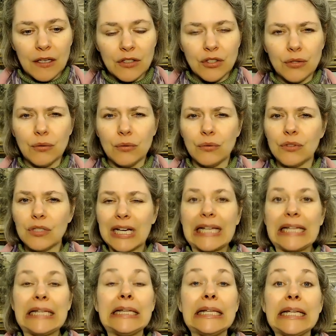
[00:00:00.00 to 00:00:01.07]
to
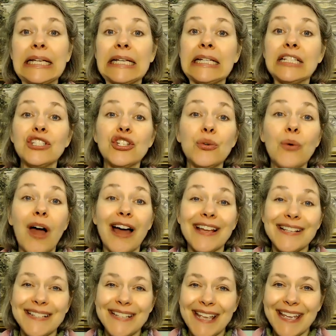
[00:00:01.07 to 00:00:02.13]
cling to
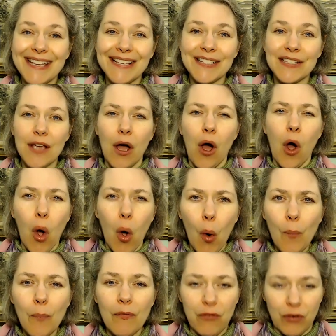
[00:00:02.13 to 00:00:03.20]
Isaiah's
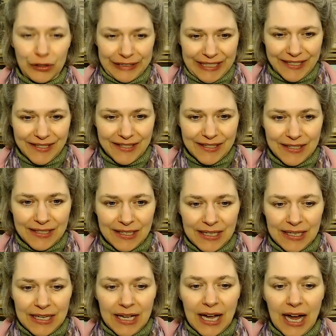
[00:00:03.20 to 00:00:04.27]
hopefulness,
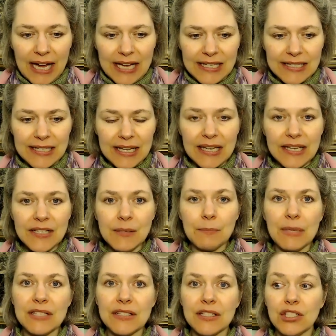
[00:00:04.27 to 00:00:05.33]
Isaiah's
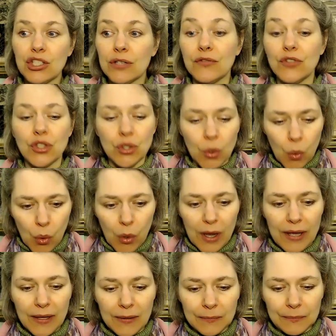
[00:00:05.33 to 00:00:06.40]
message of
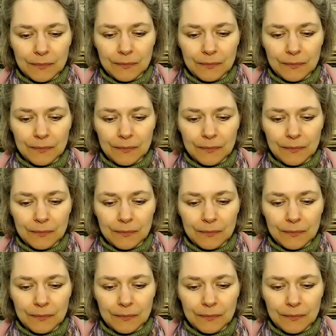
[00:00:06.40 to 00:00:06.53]
joy.